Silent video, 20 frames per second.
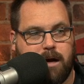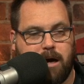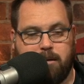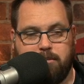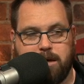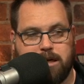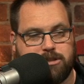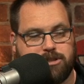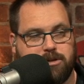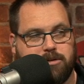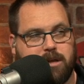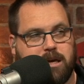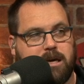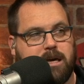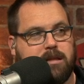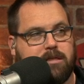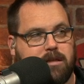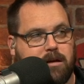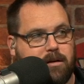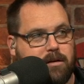I'm not sure they
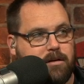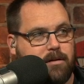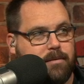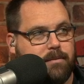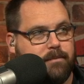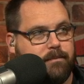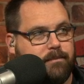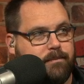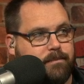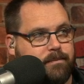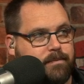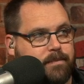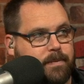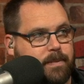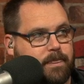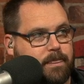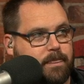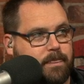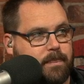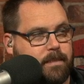get there. I'm not sure they